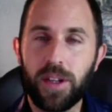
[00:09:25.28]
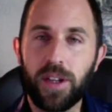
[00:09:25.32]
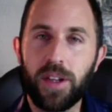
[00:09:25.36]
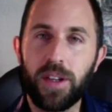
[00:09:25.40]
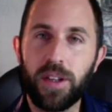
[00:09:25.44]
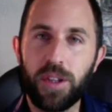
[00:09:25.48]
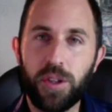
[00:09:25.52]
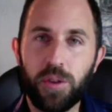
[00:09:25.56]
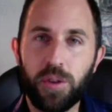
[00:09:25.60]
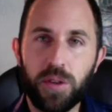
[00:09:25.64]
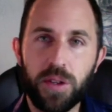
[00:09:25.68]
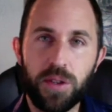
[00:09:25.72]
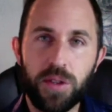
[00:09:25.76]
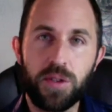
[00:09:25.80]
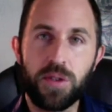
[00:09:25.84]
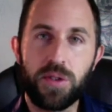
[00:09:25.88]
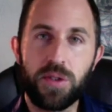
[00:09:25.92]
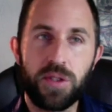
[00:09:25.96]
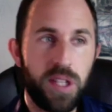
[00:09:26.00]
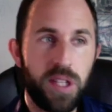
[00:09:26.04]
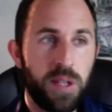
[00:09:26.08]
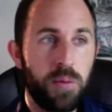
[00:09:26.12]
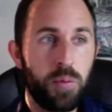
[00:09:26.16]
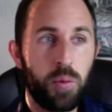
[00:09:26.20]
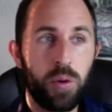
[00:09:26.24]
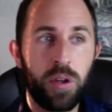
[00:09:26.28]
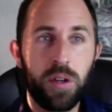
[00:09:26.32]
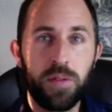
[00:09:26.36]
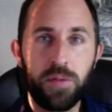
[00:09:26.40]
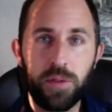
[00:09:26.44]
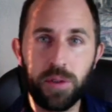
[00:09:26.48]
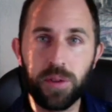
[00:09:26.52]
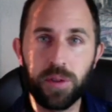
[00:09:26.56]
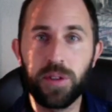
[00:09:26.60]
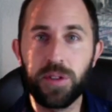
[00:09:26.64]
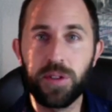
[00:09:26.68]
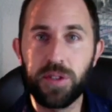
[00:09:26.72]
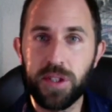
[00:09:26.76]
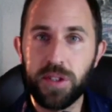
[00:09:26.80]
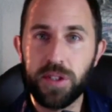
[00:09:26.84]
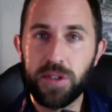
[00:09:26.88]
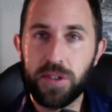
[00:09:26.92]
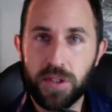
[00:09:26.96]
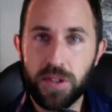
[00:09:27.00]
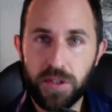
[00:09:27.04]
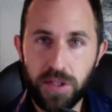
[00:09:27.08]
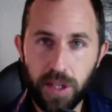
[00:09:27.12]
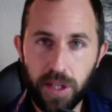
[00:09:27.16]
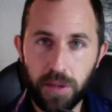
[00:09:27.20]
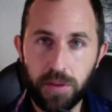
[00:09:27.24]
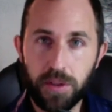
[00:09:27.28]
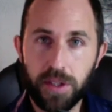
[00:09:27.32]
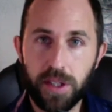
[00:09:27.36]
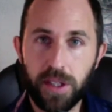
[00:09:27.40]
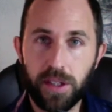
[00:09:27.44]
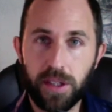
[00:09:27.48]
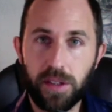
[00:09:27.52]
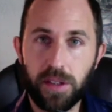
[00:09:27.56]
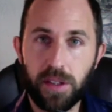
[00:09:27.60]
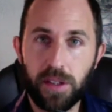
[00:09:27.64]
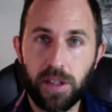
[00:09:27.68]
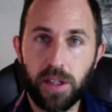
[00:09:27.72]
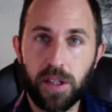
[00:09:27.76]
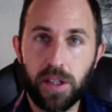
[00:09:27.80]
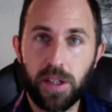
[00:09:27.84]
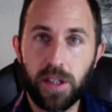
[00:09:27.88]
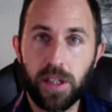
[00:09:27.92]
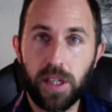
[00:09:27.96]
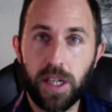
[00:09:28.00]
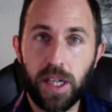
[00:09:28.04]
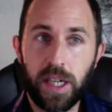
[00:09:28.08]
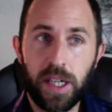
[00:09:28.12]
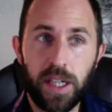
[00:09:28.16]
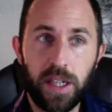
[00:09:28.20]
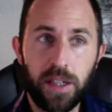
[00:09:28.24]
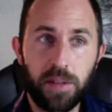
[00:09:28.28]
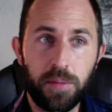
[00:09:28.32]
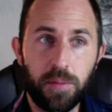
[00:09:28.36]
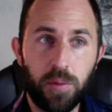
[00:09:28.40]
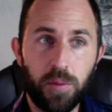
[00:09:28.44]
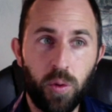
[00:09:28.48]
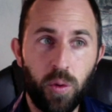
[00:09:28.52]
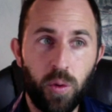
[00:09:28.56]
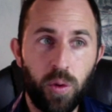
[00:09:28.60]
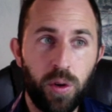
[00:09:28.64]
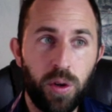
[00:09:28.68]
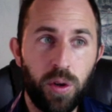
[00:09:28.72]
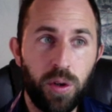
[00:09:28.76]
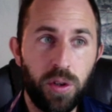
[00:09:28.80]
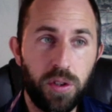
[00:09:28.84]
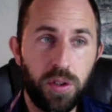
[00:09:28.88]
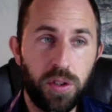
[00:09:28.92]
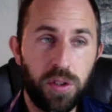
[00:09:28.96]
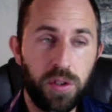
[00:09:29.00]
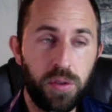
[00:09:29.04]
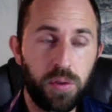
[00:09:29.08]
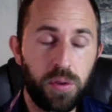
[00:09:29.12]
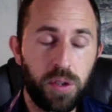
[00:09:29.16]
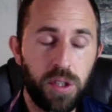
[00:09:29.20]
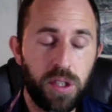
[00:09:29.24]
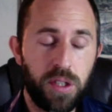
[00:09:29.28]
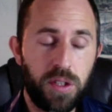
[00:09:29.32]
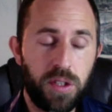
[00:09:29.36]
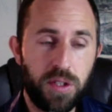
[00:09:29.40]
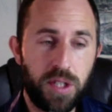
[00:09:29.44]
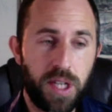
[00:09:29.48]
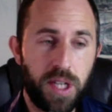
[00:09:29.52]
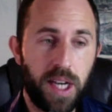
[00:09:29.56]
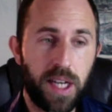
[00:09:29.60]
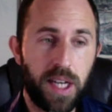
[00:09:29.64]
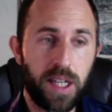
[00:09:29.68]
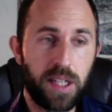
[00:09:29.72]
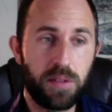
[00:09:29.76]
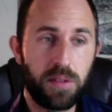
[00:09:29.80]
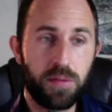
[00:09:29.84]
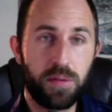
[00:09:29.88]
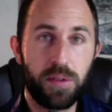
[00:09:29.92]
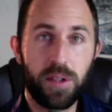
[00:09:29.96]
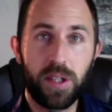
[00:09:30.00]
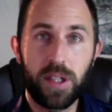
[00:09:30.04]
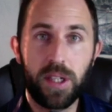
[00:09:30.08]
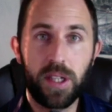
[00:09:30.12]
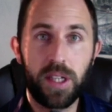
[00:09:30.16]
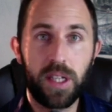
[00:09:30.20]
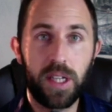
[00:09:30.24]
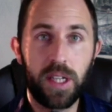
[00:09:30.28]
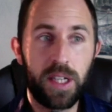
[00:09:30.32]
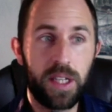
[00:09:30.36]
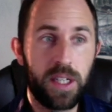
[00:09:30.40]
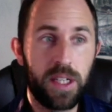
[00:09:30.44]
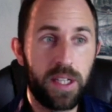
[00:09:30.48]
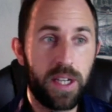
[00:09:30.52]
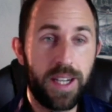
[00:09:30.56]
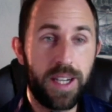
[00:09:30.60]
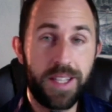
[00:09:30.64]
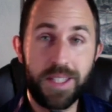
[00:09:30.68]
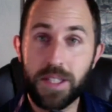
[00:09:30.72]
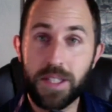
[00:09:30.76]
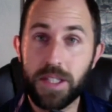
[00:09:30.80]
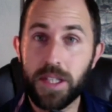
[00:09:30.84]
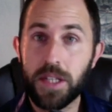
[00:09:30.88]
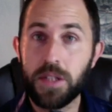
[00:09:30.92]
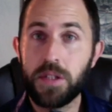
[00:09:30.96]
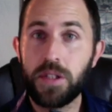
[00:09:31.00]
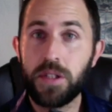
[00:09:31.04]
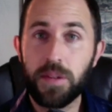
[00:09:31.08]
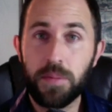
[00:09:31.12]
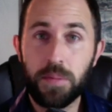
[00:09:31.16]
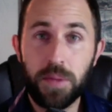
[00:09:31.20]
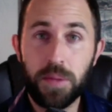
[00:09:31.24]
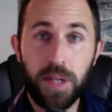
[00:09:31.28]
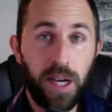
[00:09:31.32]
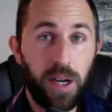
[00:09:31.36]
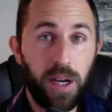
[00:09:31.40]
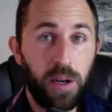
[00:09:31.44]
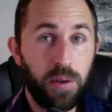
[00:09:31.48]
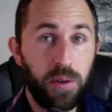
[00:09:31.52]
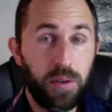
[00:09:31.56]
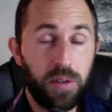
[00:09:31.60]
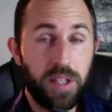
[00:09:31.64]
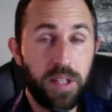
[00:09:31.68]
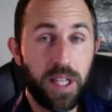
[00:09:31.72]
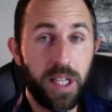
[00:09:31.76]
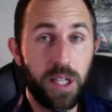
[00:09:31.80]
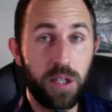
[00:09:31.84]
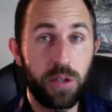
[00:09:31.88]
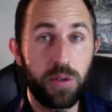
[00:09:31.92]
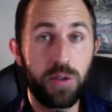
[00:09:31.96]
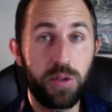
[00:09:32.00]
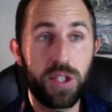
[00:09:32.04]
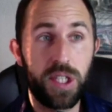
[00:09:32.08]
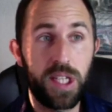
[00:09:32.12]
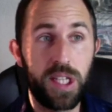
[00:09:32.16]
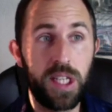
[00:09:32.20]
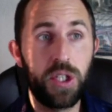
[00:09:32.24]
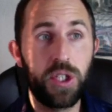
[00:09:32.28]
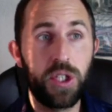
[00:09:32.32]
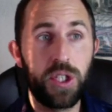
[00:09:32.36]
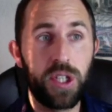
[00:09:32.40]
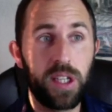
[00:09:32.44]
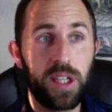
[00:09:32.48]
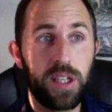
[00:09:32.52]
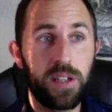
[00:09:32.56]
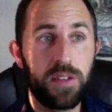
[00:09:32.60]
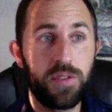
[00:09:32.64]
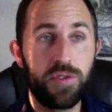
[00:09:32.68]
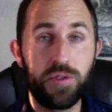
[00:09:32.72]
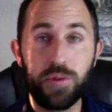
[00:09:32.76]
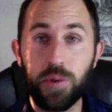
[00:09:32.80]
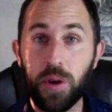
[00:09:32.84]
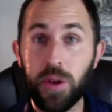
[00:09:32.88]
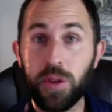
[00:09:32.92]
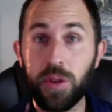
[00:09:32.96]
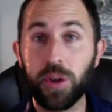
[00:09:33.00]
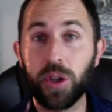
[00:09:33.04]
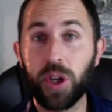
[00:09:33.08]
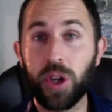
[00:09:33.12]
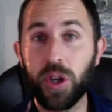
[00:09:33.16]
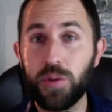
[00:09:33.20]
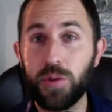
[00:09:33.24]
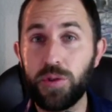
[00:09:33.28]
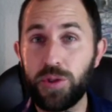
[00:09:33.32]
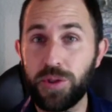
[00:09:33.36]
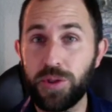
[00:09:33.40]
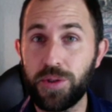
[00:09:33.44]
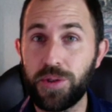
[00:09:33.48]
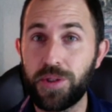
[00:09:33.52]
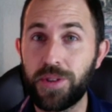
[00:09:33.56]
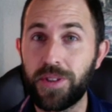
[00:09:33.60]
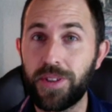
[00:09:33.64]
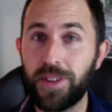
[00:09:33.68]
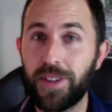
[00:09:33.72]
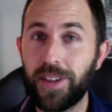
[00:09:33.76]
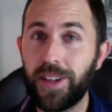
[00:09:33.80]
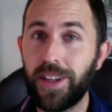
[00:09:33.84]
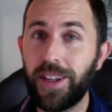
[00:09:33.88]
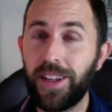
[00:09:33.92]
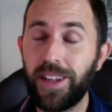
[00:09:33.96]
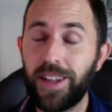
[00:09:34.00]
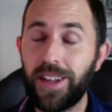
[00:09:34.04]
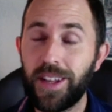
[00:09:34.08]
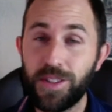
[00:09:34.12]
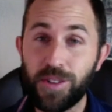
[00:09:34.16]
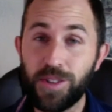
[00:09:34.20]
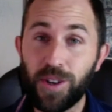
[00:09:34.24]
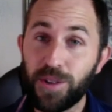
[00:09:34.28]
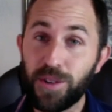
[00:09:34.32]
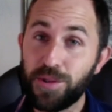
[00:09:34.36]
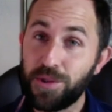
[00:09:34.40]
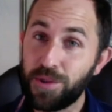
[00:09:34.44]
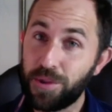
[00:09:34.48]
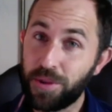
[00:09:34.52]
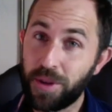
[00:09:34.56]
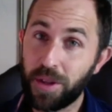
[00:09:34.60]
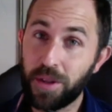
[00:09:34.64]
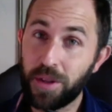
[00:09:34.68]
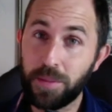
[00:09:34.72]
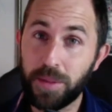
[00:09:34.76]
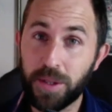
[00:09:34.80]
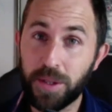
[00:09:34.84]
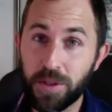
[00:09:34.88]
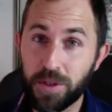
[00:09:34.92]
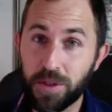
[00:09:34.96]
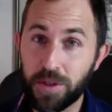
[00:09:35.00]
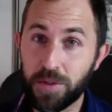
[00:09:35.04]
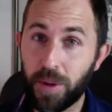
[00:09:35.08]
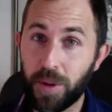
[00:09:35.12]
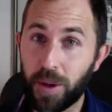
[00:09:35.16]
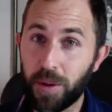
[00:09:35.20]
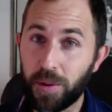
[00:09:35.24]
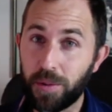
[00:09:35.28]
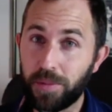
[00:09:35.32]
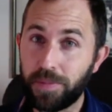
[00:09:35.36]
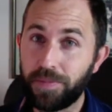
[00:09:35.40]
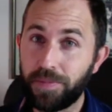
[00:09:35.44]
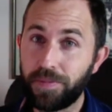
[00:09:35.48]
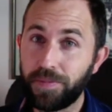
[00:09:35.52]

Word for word: you could just send one of your assistants out there um, or you could just have uh, a system down that you're teaching to other coaches it's also another business model